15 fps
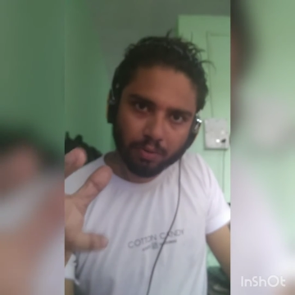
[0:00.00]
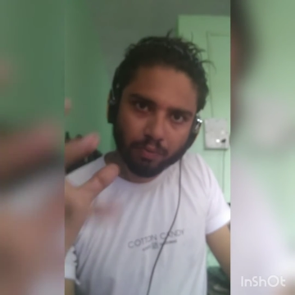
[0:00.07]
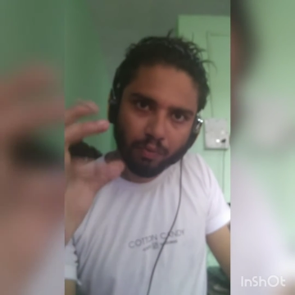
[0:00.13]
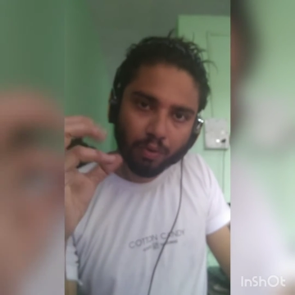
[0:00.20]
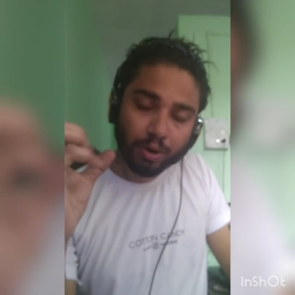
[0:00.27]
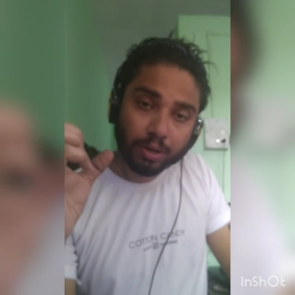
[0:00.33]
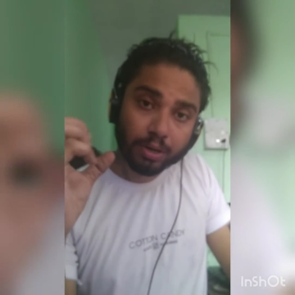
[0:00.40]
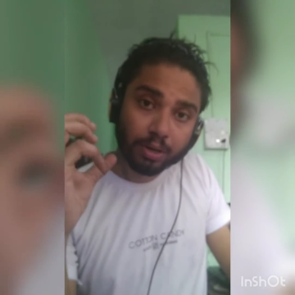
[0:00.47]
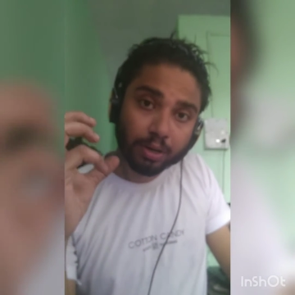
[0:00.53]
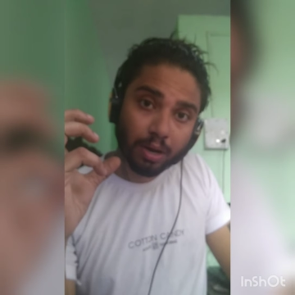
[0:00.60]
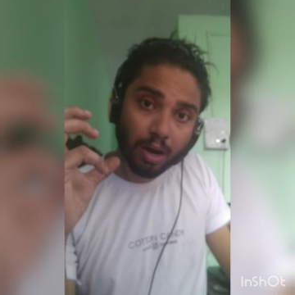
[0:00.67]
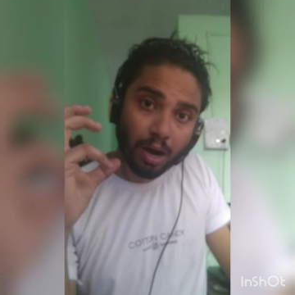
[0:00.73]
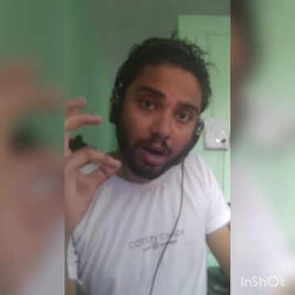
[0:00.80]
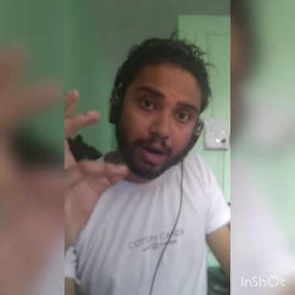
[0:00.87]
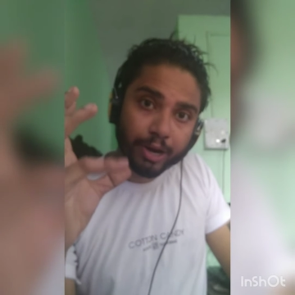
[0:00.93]
What
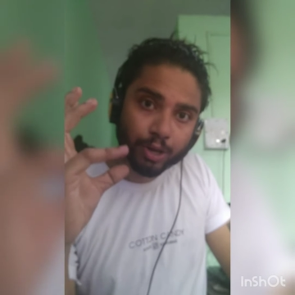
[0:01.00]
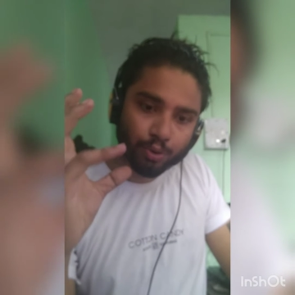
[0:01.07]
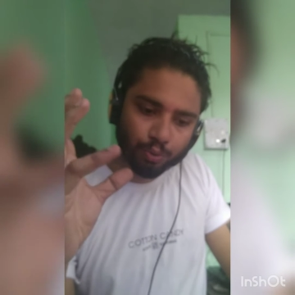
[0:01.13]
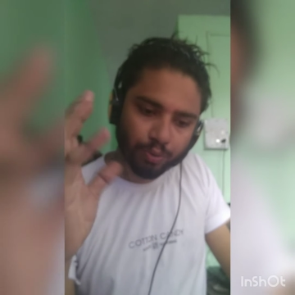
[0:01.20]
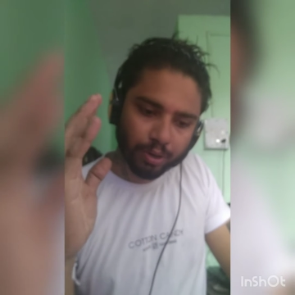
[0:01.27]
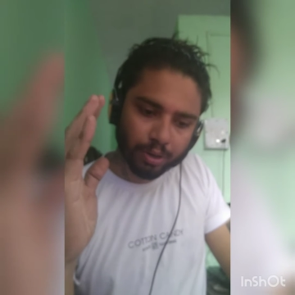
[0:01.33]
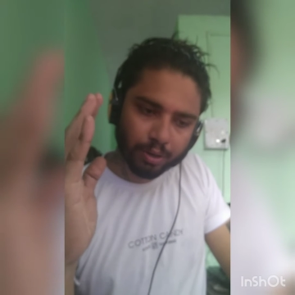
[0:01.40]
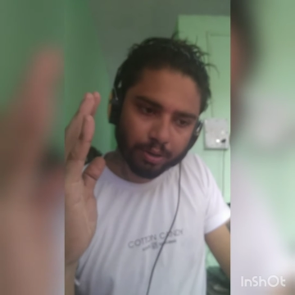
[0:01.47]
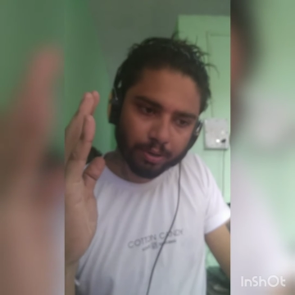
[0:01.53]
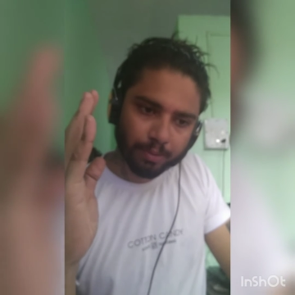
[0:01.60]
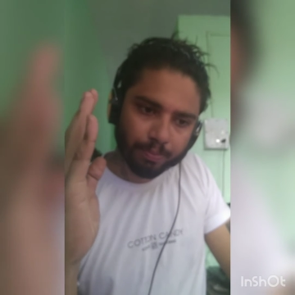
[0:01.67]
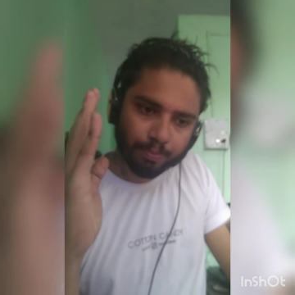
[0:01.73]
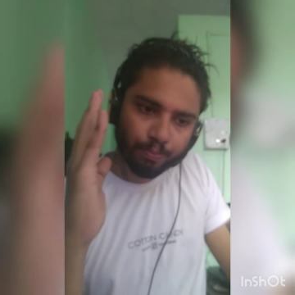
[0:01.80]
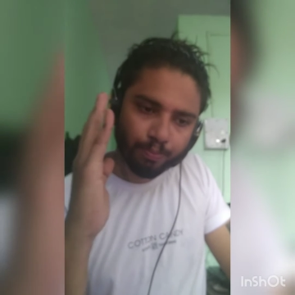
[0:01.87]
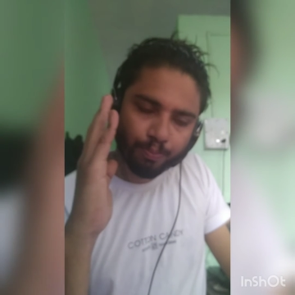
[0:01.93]
are your
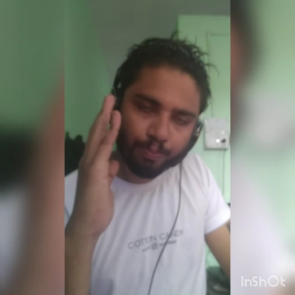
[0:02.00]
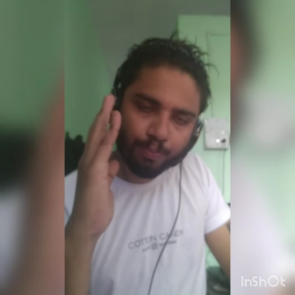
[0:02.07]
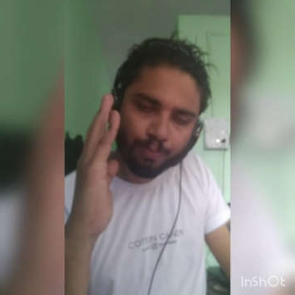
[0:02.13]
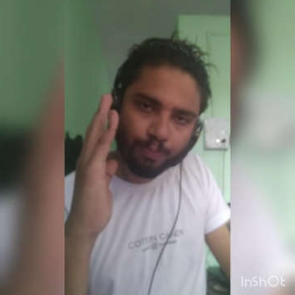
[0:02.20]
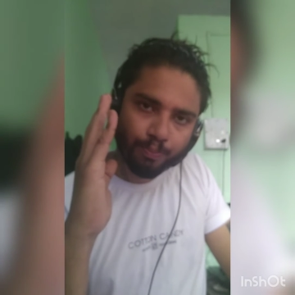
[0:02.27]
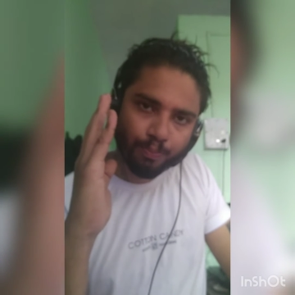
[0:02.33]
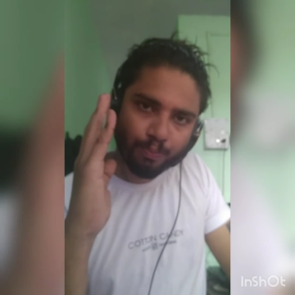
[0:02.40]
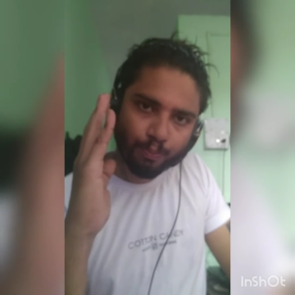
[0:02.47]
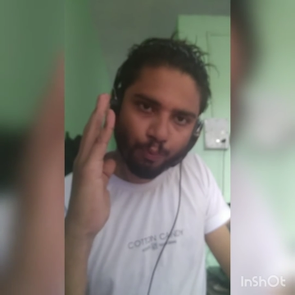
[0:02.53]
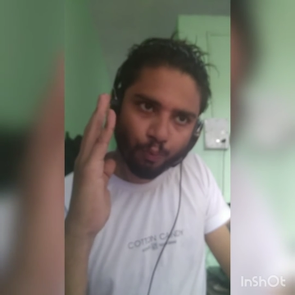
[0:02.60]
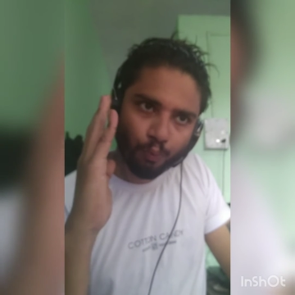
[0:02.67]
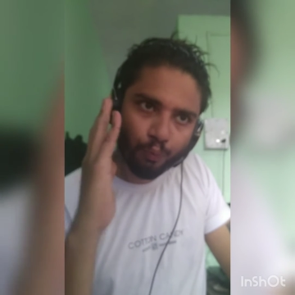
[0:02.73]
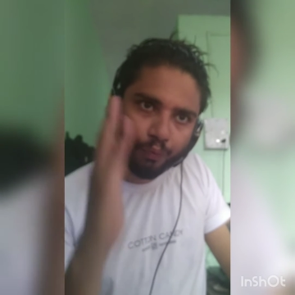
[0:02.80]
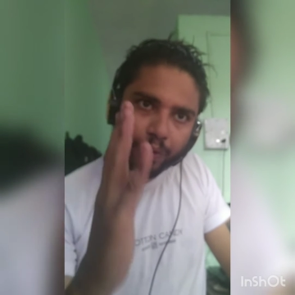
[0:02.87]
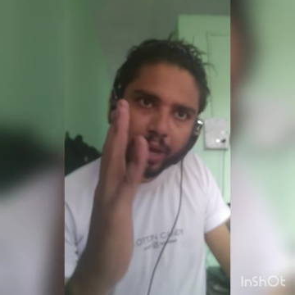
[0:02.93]

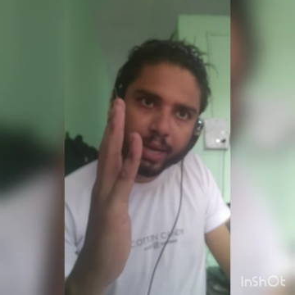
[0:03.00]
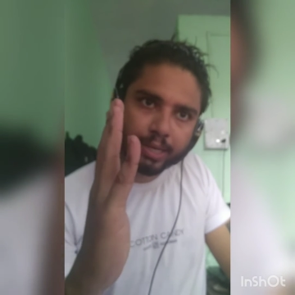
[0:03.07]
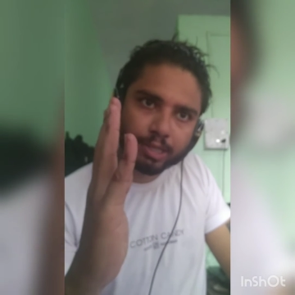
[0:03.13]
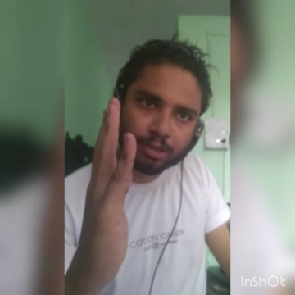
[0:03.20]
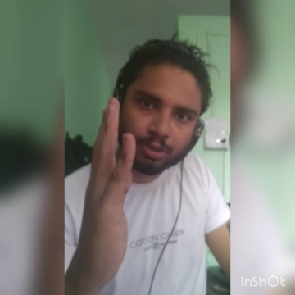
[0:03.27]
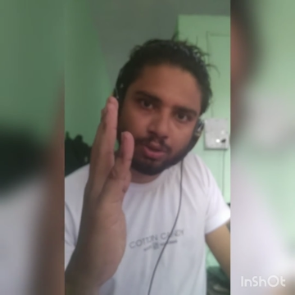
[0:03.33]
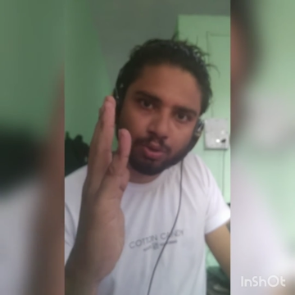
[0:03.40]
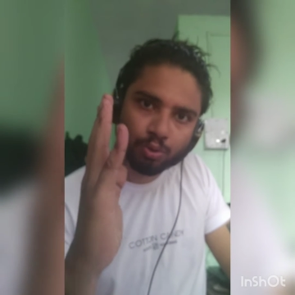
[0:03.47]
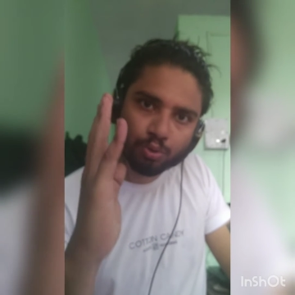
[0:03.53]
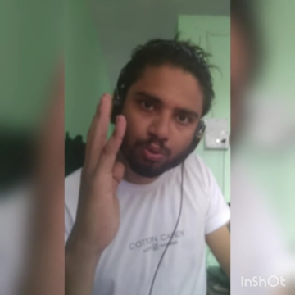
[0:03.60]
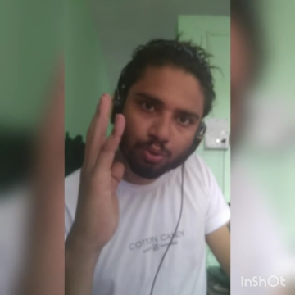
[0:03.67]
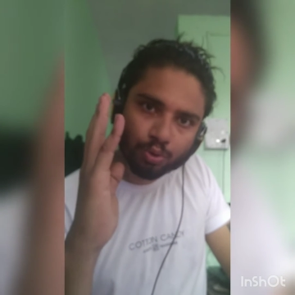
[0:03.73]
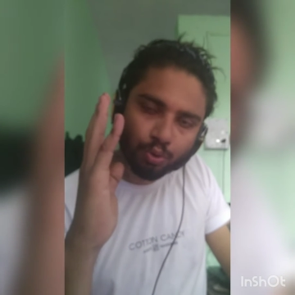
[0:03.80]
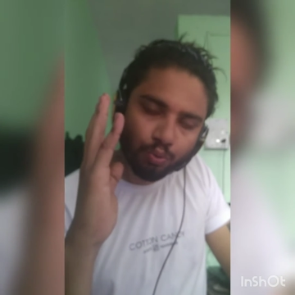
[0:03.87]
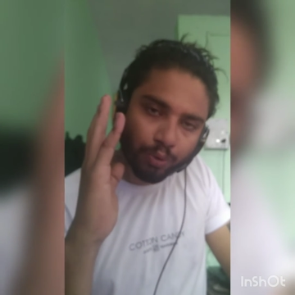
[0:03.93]
ways
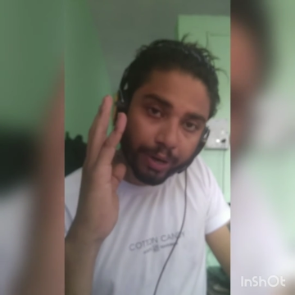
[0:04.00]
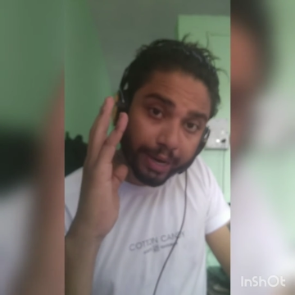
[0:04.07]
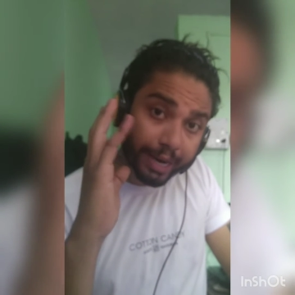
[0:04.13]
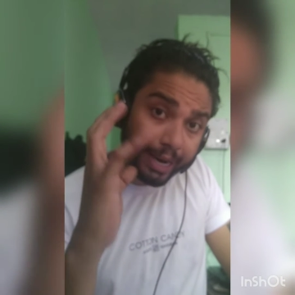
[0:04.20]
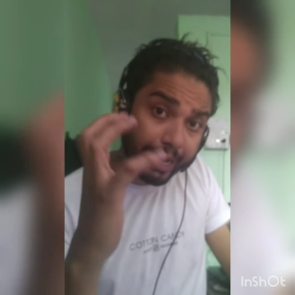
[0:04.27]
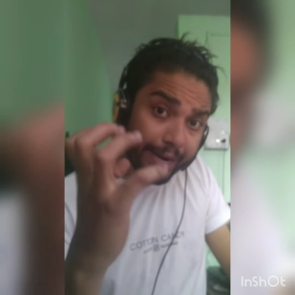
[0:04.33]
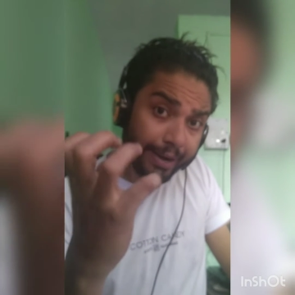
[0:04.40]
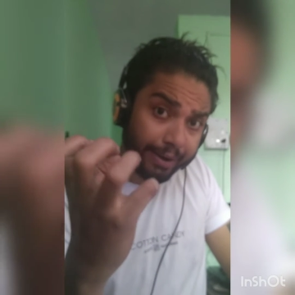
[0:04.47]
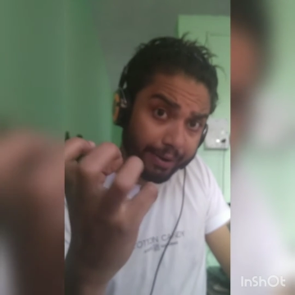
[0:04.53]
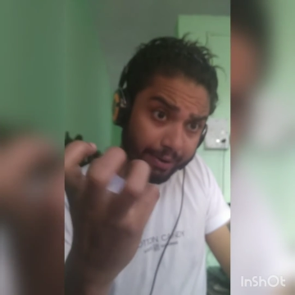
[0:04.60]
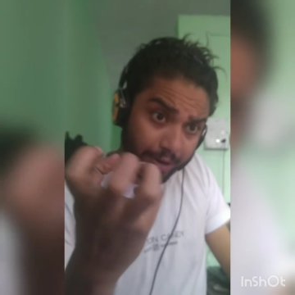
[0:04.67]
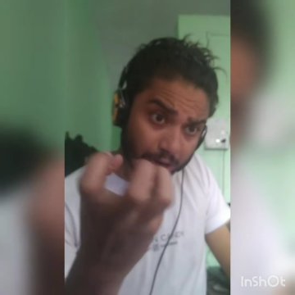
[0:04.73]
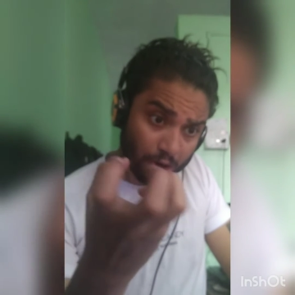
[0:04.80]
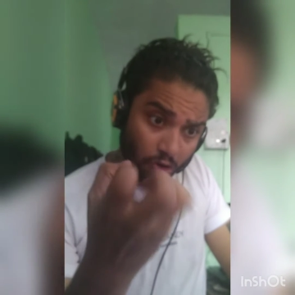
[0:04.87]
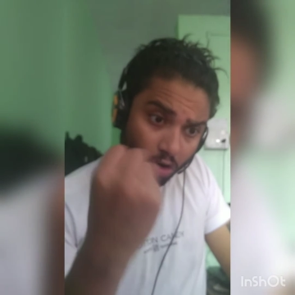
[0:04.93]
to
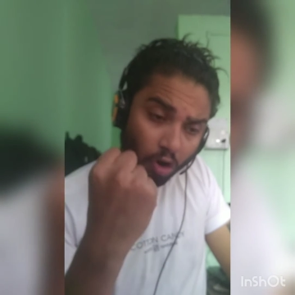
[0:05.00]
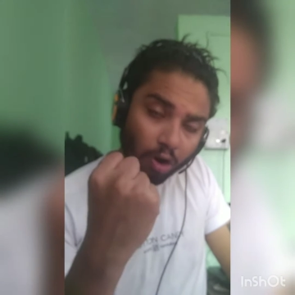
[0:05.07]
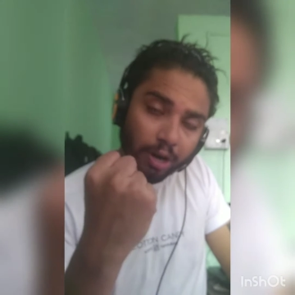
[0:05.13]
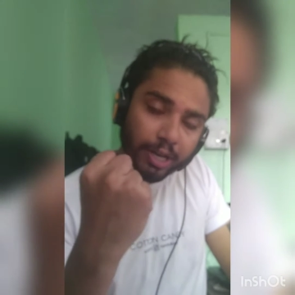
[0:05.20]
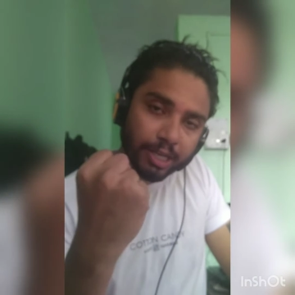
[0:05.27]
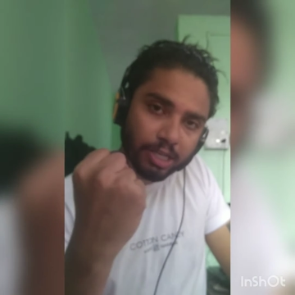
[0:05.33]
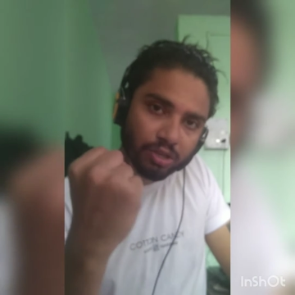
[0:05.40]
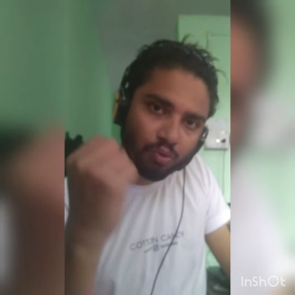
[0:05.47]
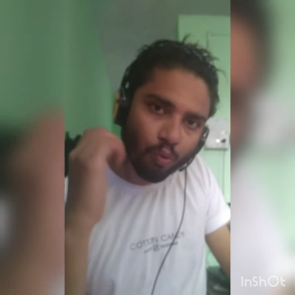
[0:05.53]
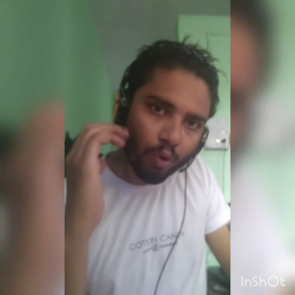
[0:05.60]
gain knowledge?